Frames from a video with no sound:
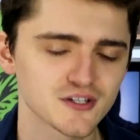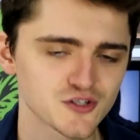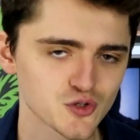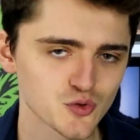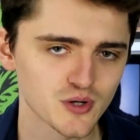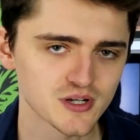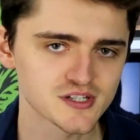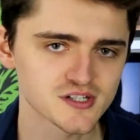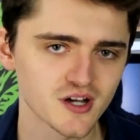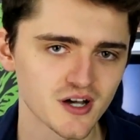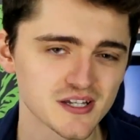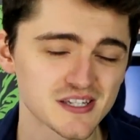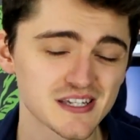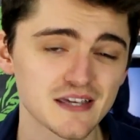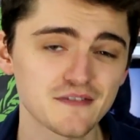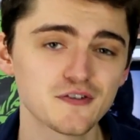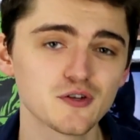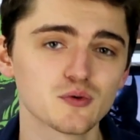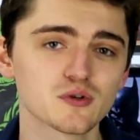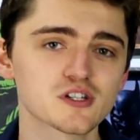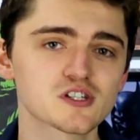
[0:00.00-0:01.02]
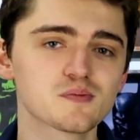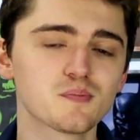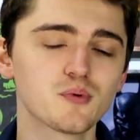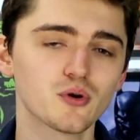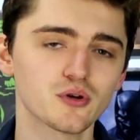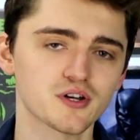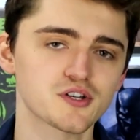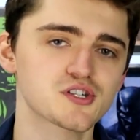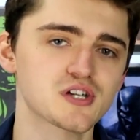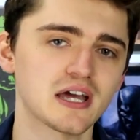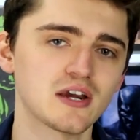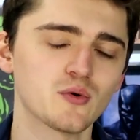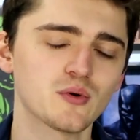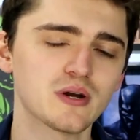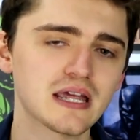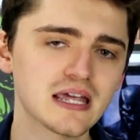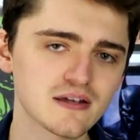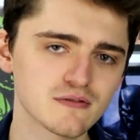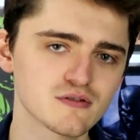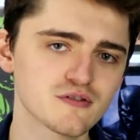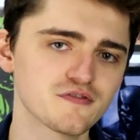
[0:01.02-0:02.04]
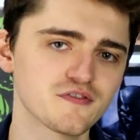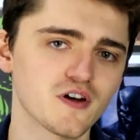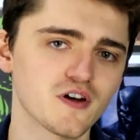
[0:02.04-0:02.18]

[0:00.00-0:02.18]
As always, guys, if you want to support the channel even